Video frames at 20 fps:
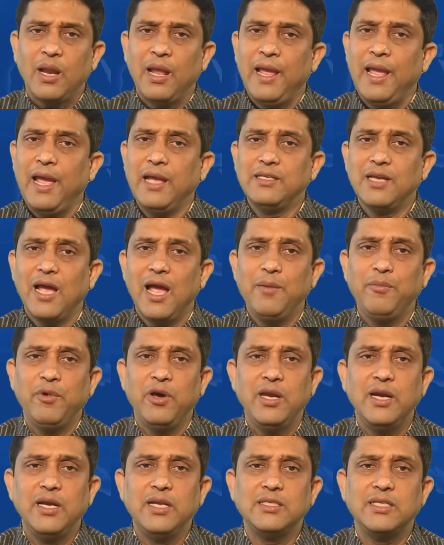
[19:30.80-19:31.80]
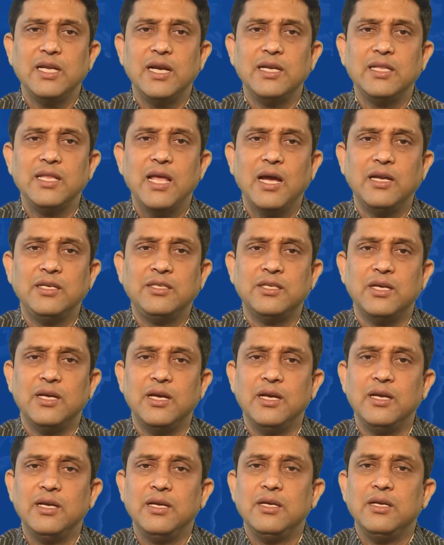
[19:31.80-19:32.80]
as I have already said that
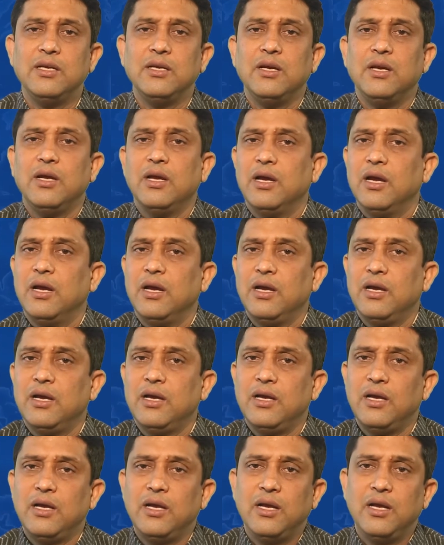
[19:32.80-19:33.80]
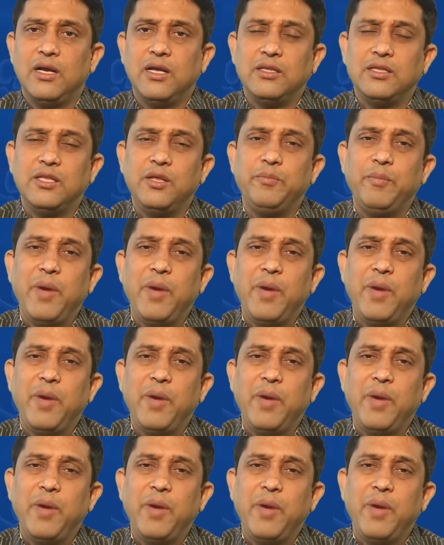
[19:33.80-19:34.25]
the